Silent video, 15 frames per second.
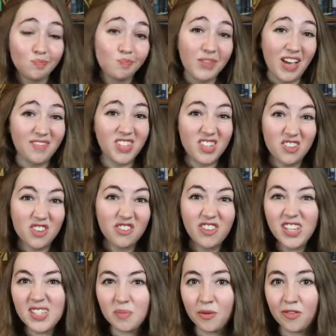have seen your
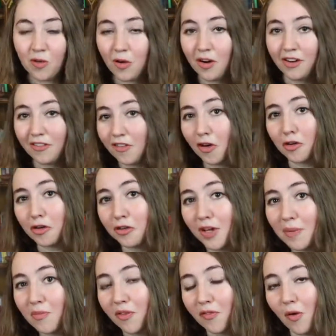face before and have heard your
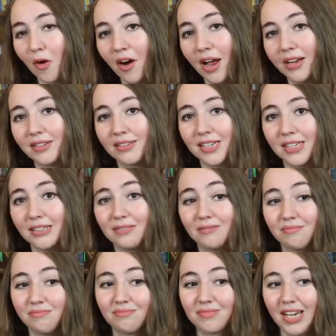name before and can
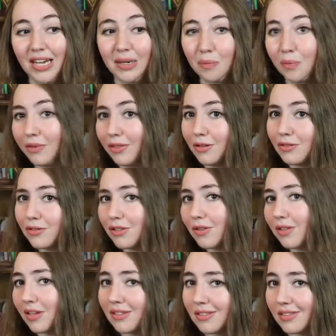kind of put those two
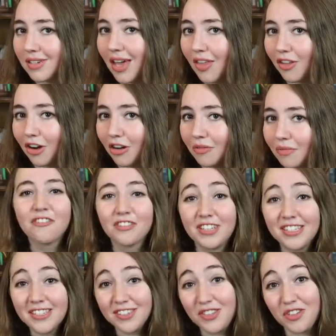things together. For
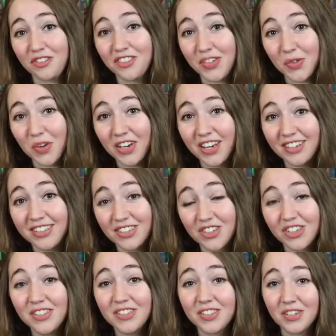these conservatory
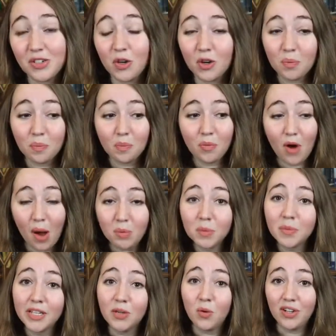auditions, you're
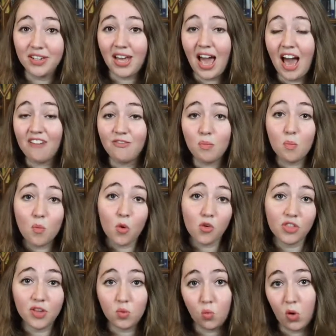probably going to have more
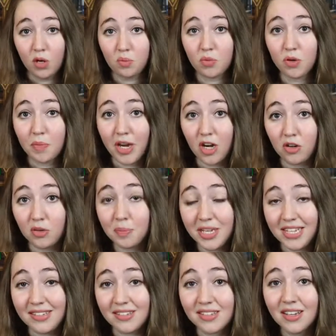than one prepared
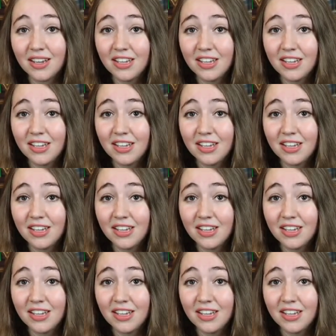piece.